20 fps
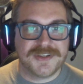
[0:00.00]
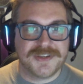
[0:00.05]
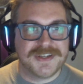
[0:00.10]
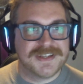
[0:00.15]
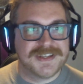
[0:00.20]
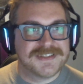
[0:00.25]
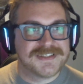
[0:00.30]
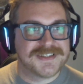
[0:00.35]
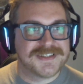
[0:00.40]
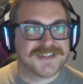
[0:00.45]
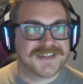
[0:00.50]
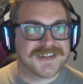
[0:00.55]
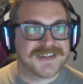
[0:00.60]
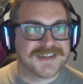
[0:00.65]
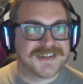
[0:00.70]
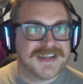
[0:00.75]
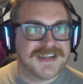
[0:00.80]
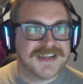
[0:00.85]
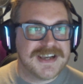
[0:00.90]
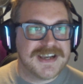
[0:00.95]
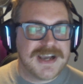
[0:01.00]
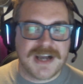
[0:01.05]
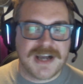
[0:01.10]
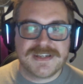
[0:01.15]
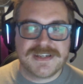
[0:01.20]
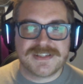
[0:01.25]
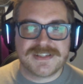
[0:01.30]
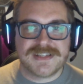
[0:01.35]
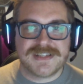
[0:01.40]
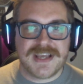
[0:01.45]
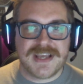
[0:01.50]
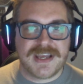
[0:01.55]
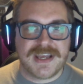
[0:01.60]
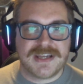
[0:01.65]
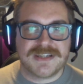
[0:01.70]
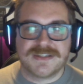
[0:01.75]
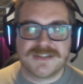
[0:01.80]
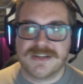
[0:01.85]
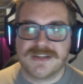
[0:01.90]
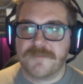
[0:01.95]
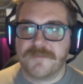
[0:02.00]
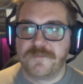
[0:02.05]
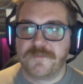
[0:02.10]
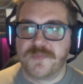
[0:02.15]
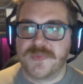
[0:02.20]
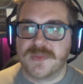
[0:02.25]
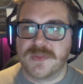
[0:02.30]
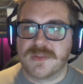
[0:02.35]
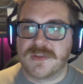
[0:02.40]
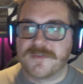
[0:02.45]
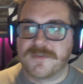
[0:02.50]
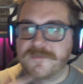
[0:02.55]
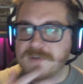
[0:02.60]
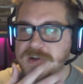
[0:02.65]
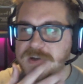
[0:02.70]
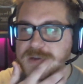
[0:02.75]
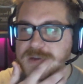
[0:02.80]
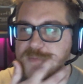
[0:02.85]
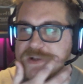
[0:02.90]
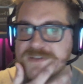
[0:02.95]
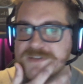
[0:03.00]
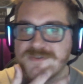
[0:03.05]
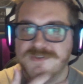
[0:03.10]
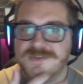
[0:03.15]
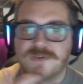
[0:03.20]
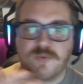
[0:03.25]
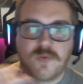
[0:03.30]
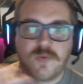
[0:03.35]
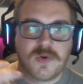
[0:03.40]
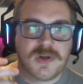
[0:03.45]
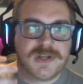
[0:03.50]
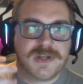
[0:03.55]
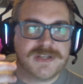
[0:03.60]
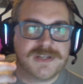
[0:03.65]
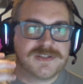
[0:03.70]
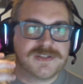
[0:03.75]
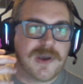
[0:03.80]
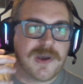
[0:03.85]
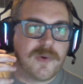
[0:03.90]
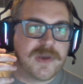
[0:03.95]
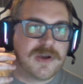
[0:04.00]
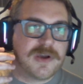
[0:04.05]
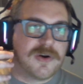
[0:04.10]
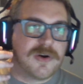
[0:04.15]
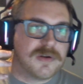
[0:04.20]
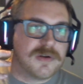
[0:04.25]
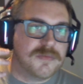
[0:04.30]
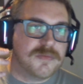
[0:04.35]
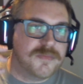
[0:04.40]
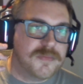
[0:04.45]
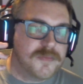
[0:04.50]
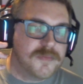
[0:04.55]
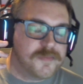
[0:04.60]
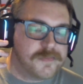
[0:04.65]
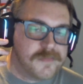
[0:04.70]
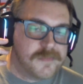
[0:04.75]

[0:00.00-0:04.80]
You need to understand the fundamentals of what is going on